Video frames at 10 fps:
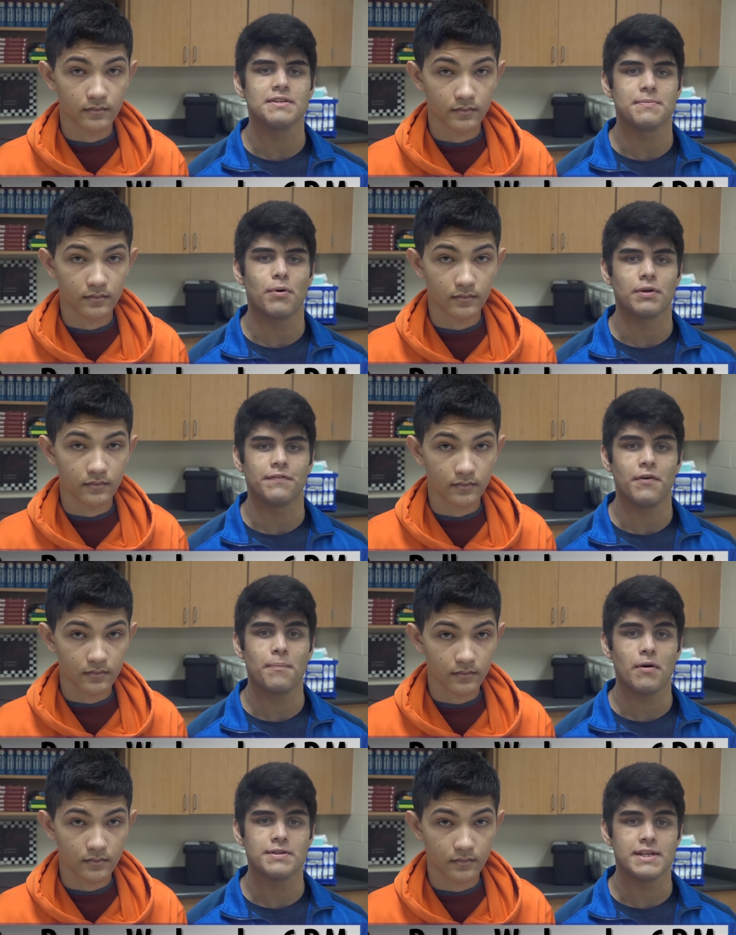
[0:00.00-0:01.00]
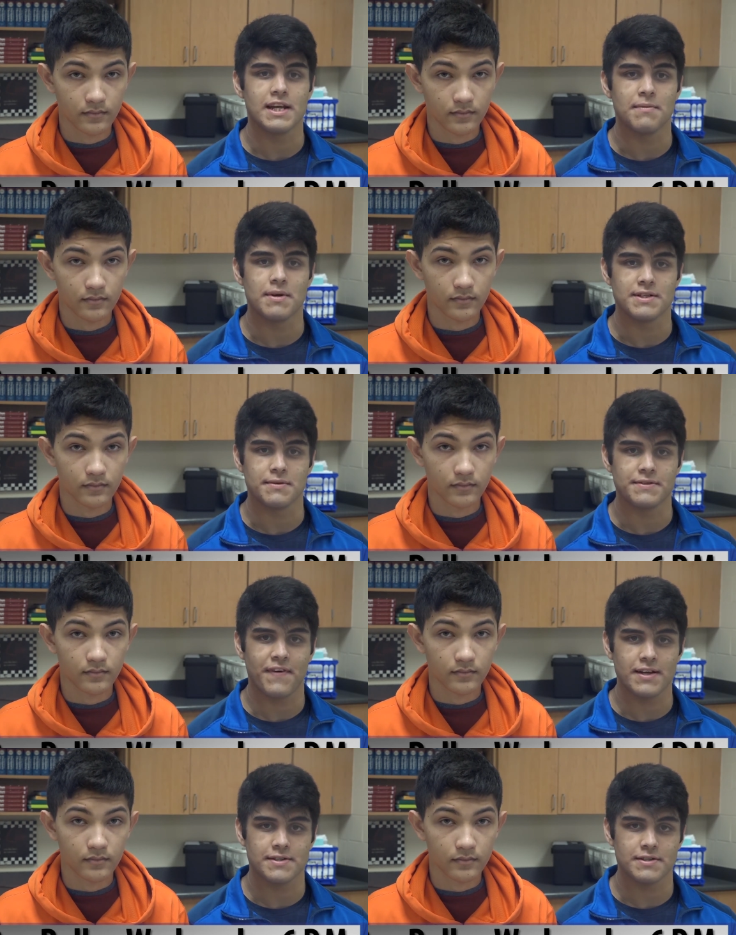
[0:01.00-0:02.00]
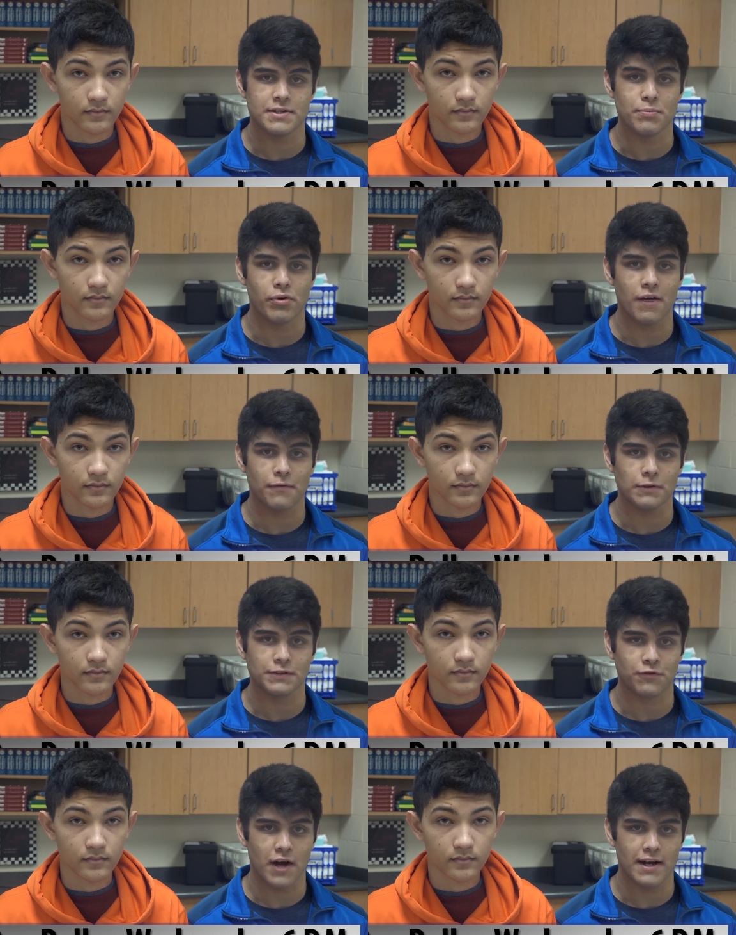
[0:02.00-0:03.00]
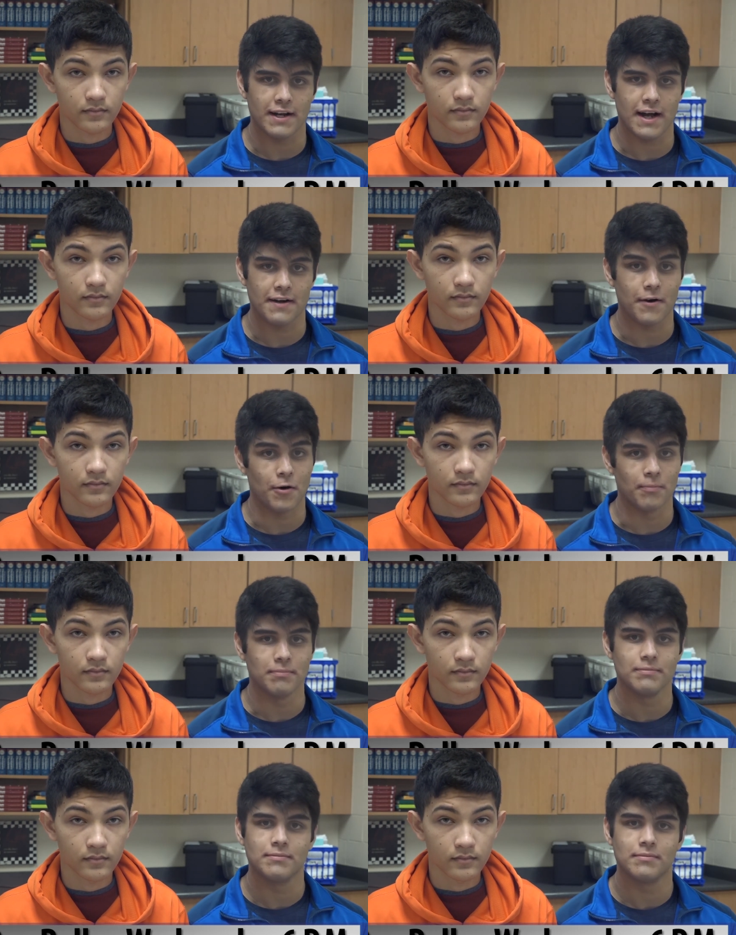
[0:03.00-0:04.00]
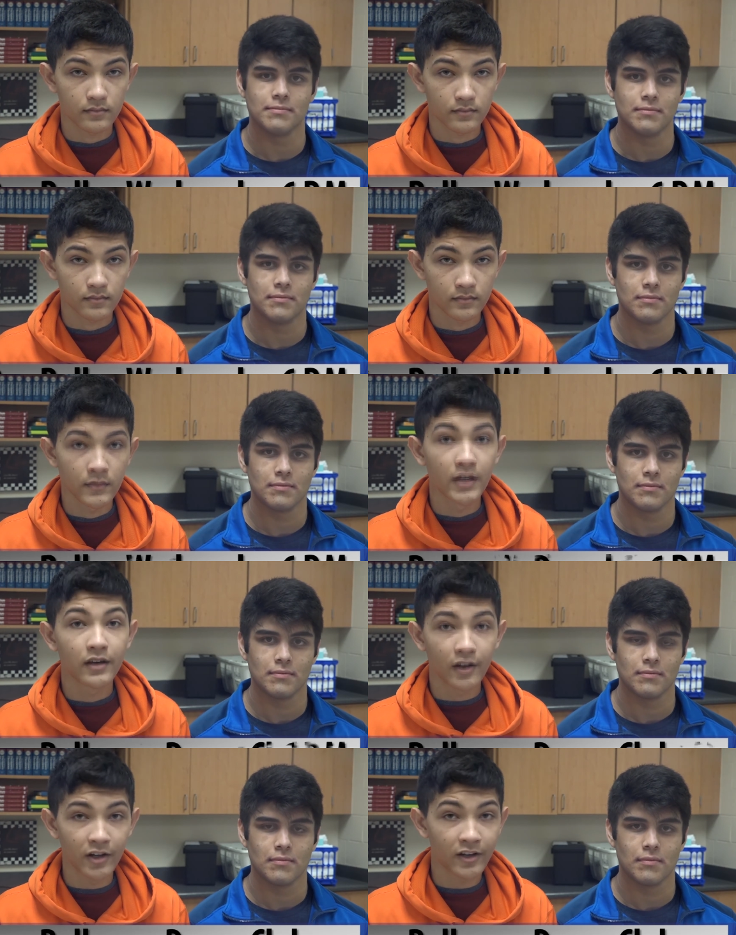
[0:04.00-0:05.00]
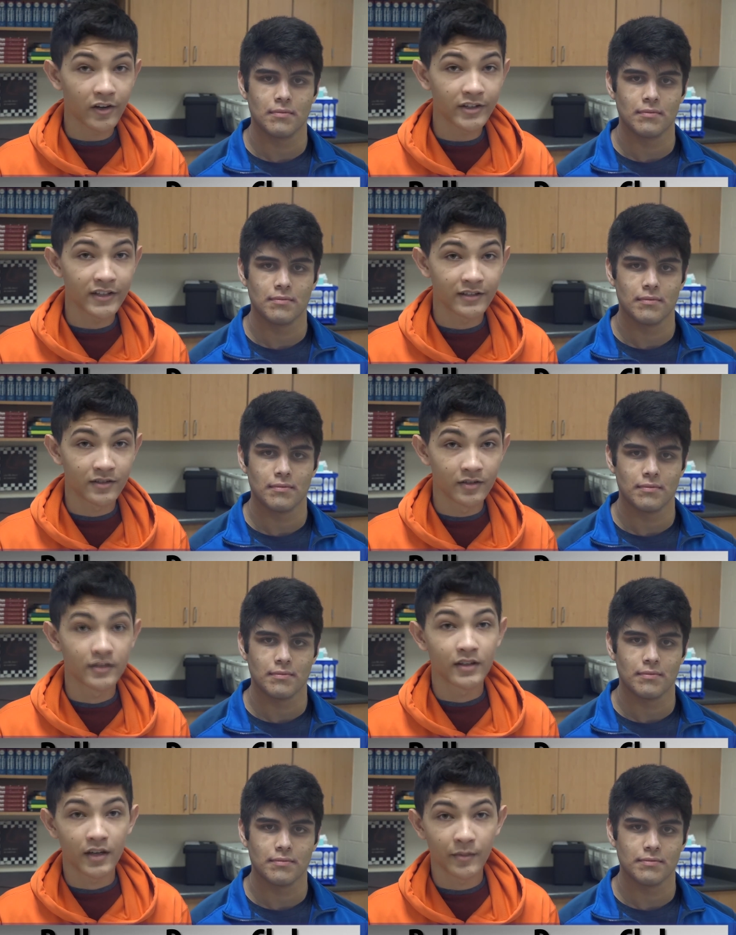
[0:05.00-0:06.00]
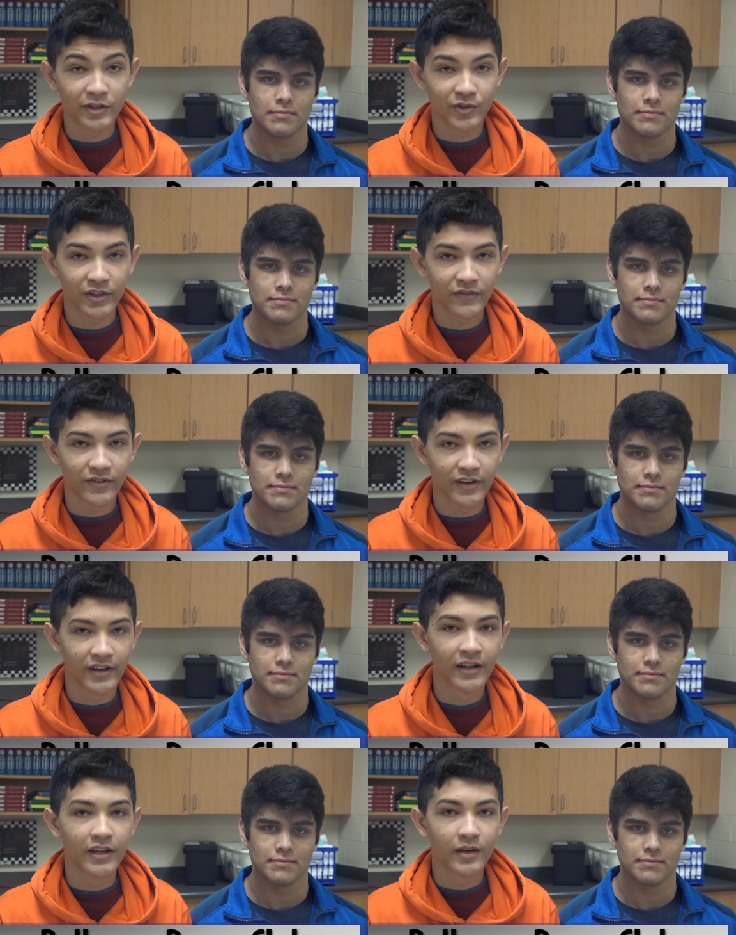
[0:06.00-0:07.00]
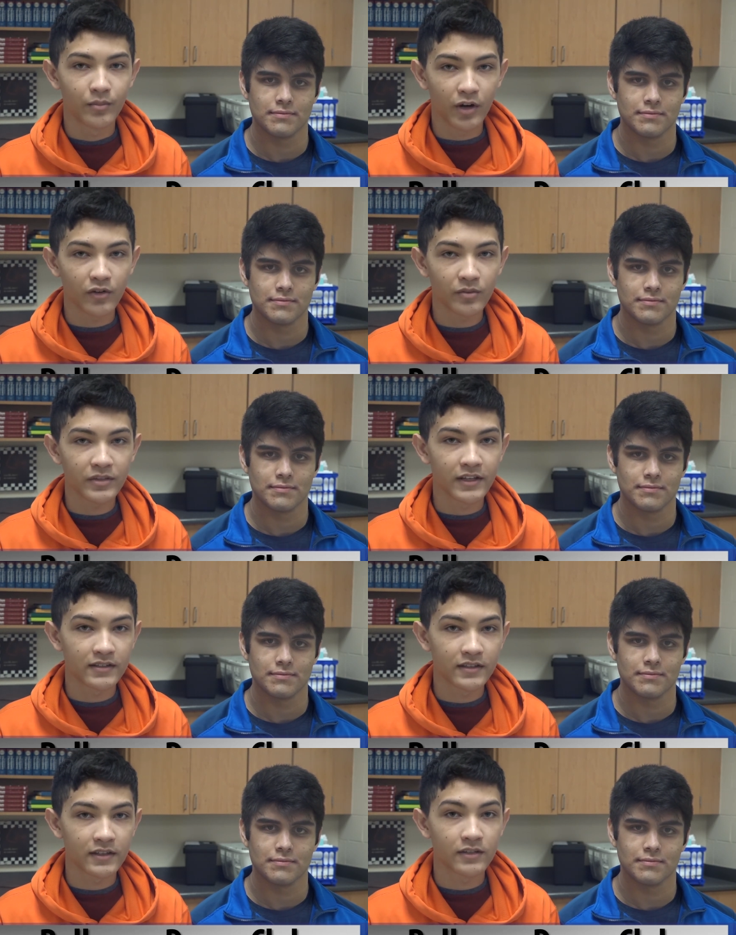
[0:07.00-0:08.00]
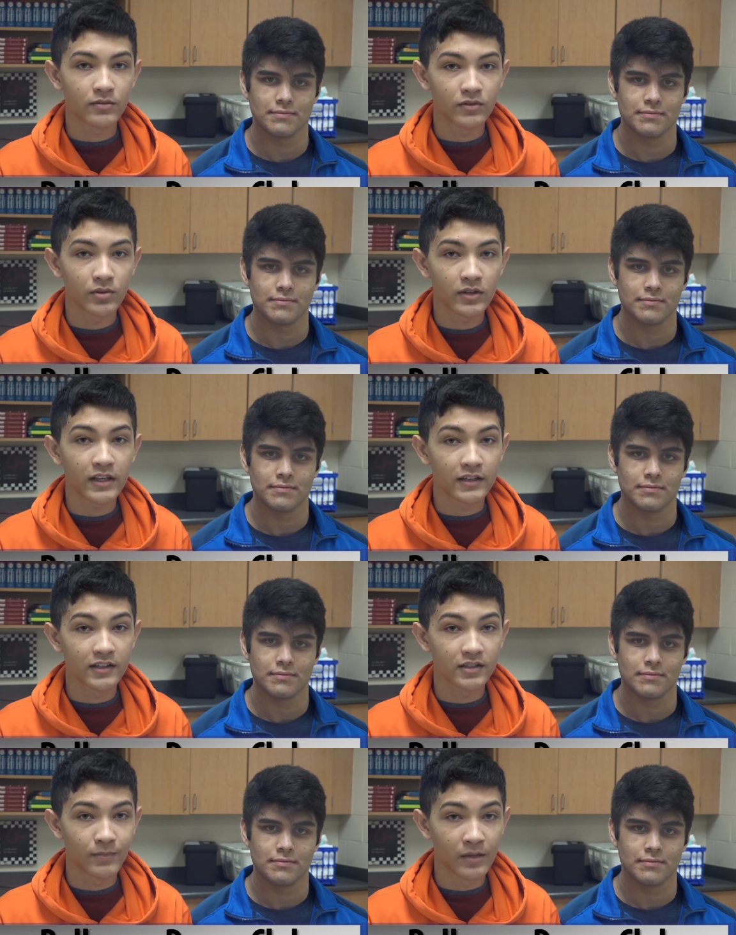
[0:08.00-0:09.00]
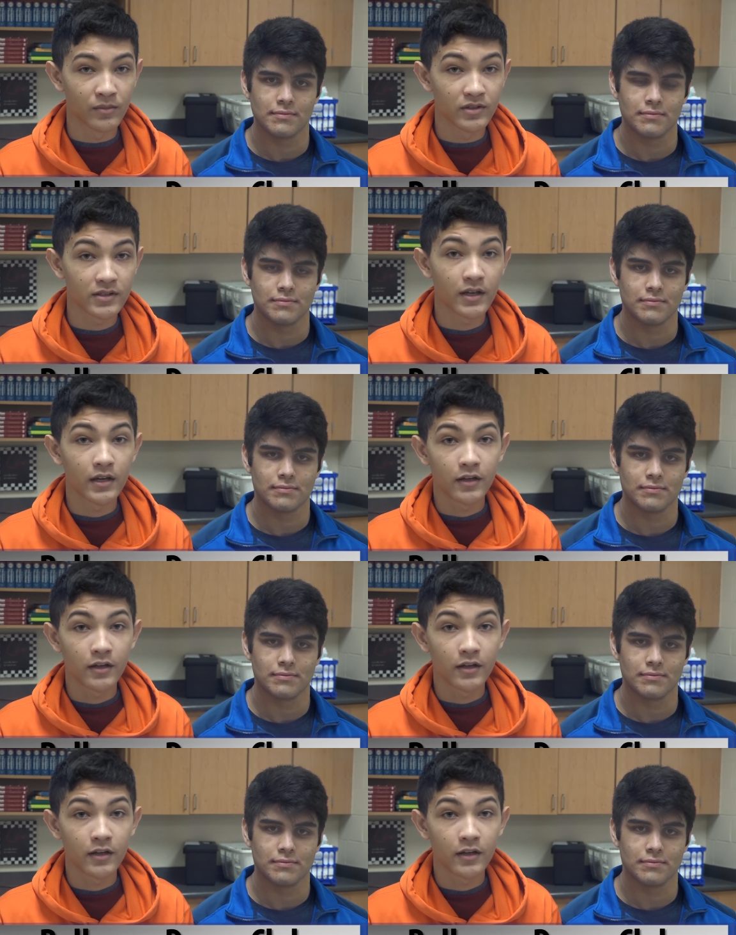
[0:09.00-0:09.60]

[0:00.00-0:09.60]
Speaker 1: and support the football team as it faces New Braunfels Friday night at home.
Speaker 2: Calling all dancers, come and join the fun. Ballroom dancing is recruiting and needs members.